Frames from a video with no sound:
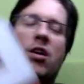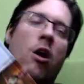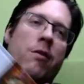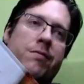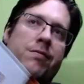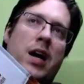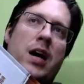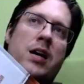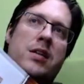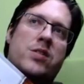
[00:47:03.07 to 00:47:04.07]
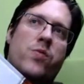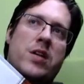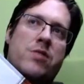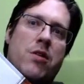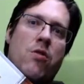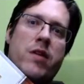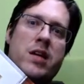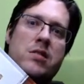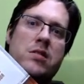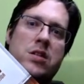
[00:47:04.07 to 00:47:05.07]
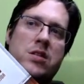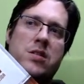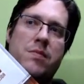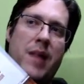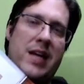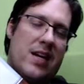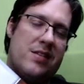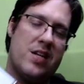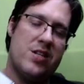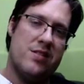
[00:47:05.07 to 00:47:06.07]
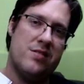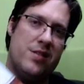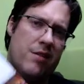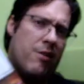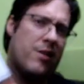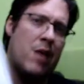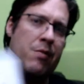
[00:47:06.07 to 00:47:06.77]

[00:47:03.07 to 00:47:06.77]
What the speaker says: off Twitch recordings, just as our session 0 game,